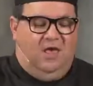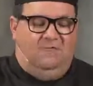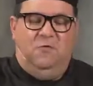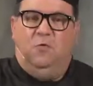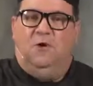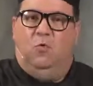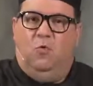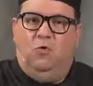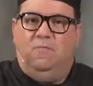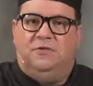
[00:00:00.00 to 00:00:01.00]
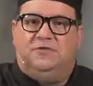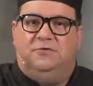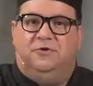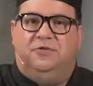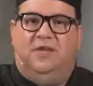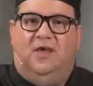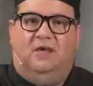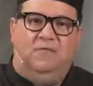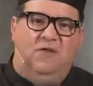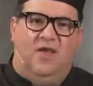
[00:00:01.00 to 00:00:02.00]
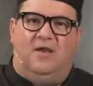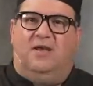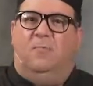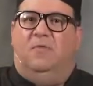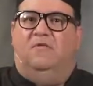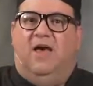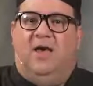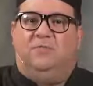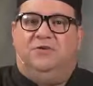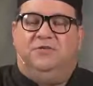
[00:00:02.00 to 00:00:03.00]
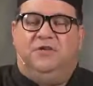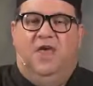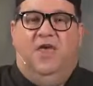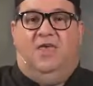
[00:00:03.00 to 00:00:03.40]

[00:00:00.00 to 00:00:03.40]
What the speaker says: If you want to warm this tortilla, you got a couple of options.